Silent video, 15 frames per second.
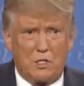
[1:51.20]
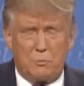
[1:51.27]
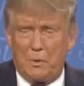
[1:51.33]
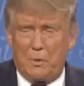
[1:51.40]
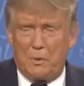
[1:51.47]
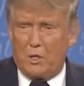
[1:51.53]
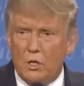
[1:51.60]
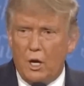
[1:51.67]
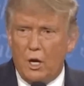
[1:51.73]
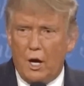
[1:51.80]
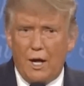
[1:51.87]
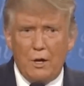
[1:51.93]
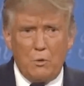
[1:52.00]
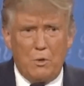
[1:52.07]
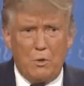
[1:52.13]
tax
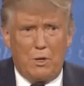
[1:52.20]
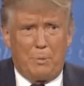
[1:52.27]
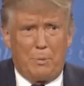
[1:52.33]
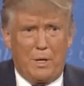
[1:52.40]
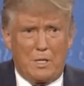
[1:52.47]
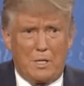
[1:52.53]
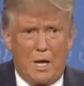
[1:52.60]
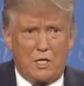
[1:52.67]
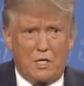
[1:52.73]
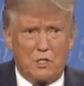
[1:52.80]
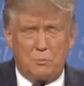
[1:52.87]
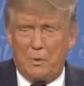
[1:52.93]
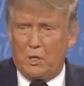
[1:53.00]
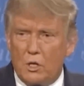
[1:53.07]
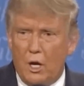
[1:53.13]
liability. And this can
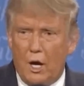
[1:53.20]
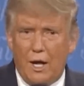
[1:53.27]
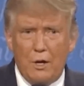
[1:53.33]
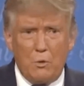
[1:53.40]
be done by